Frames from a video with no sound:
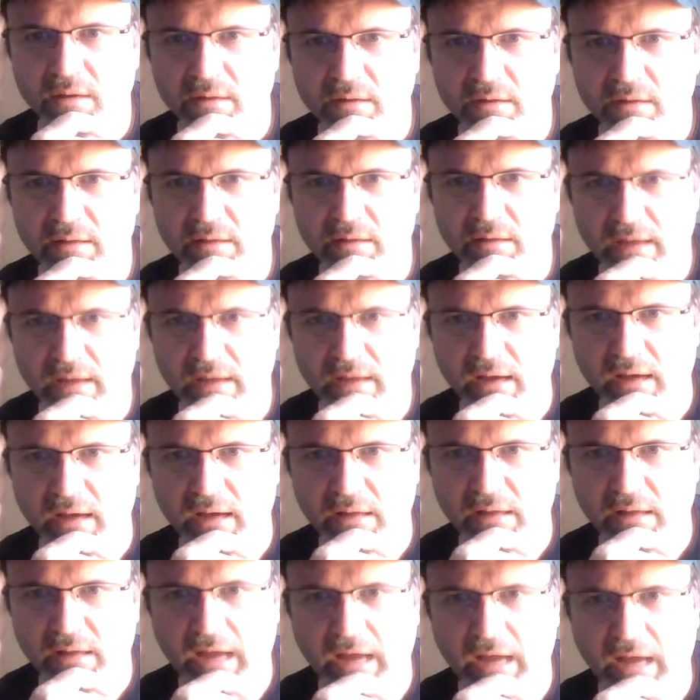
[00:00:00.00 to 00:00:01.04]
Yeah,
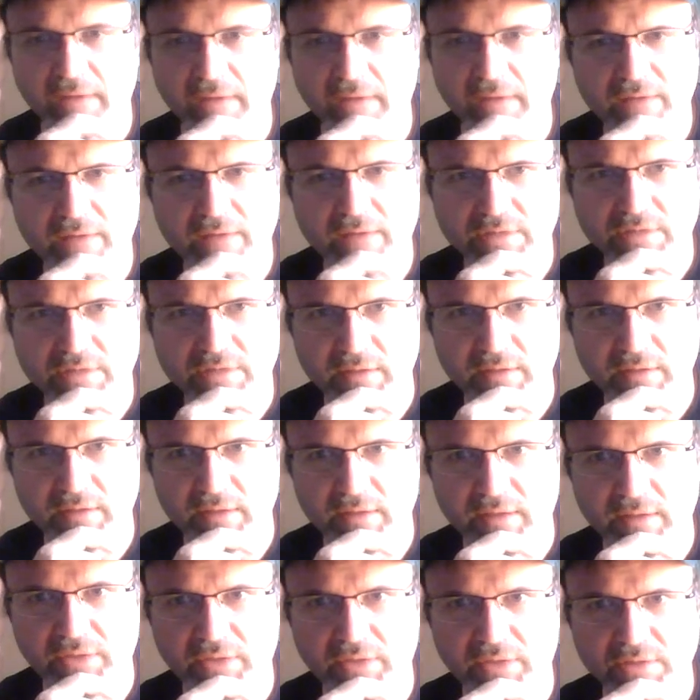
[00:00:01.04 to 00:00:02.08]
I have seen that.
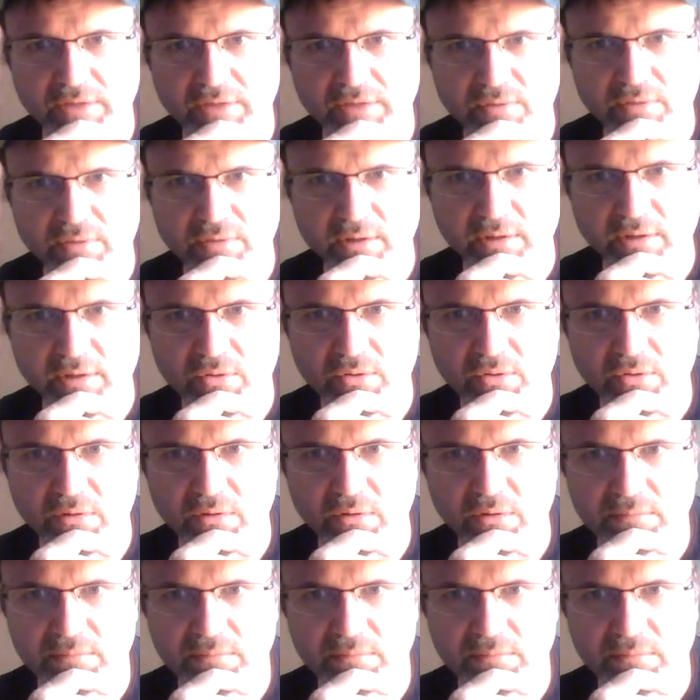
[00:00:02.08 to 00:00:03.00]
That thing's really cool.